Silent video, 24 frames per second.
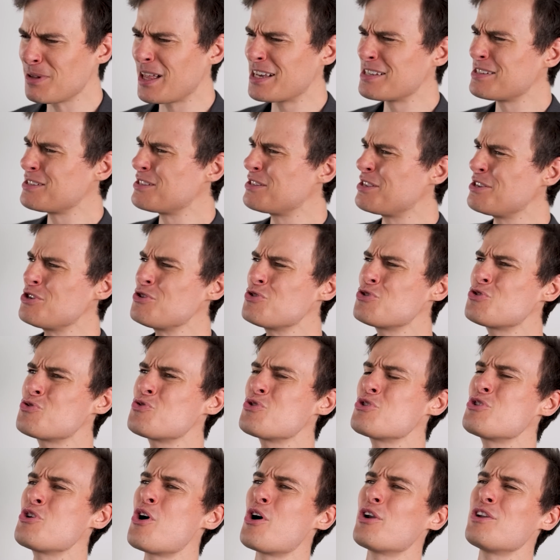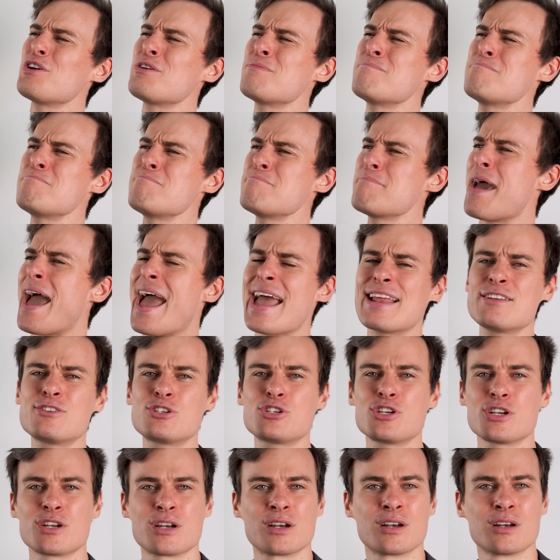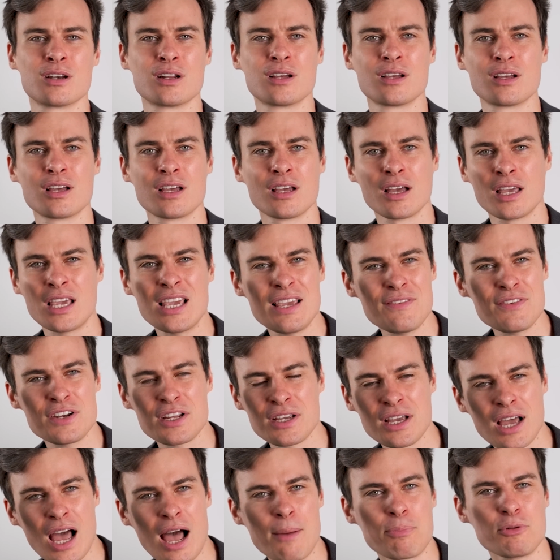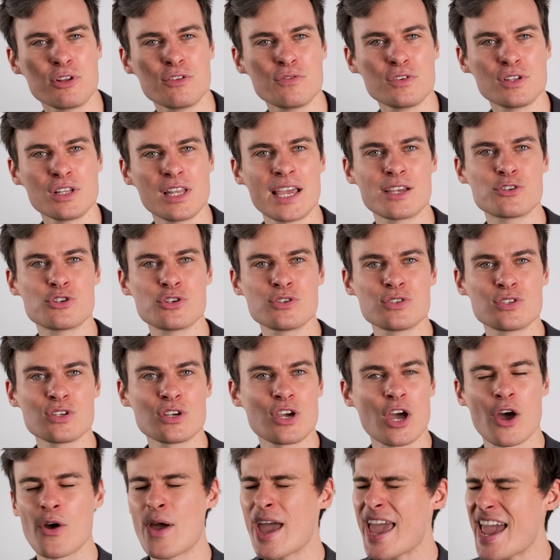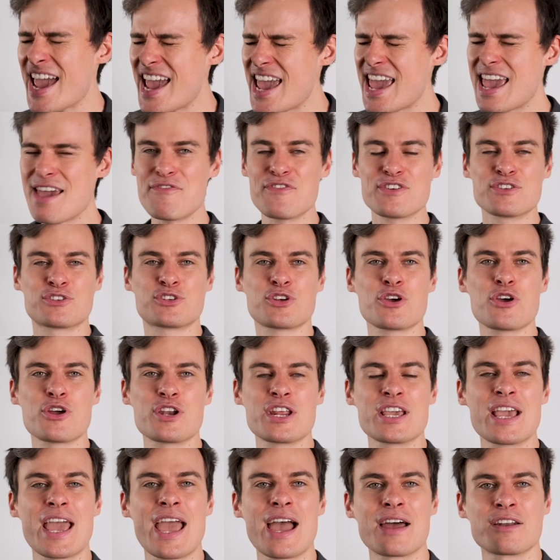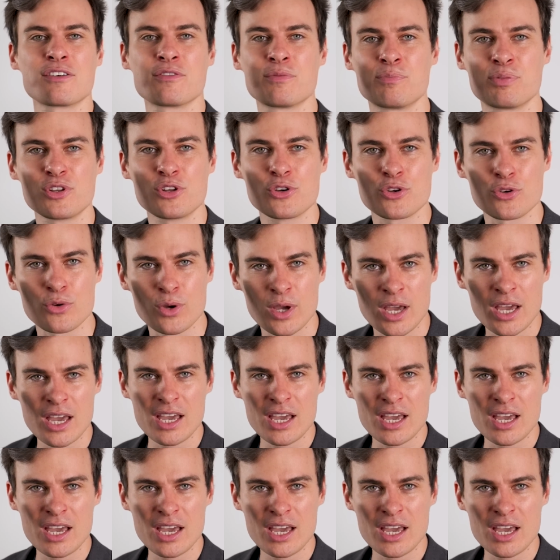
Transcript: places that you could not imagine even a couple of elections ago ever turning out of blue.